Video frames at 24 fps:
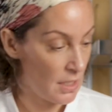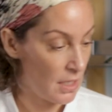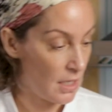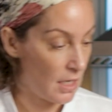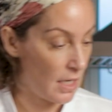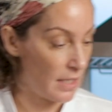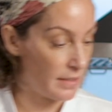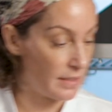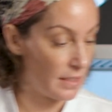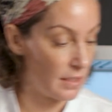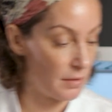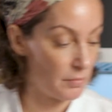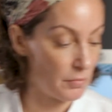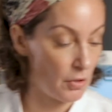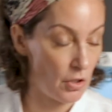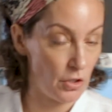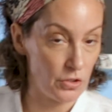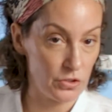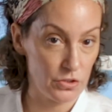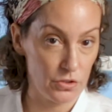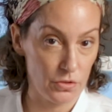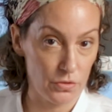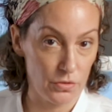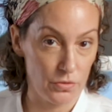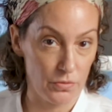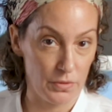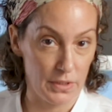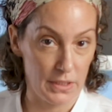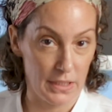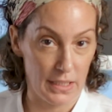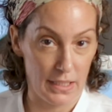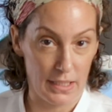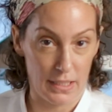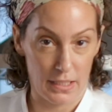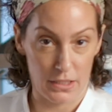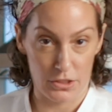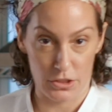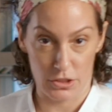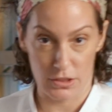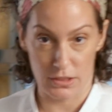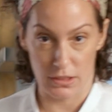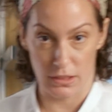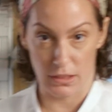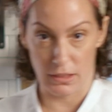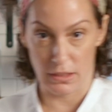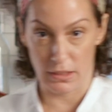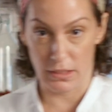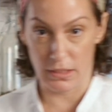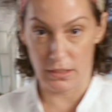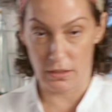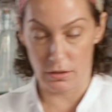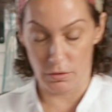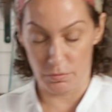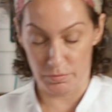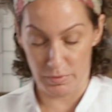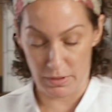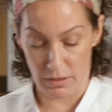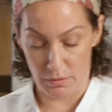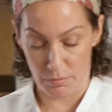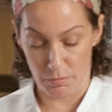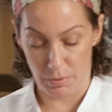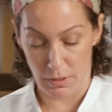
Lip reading: And then I'm also going to add just a little bit of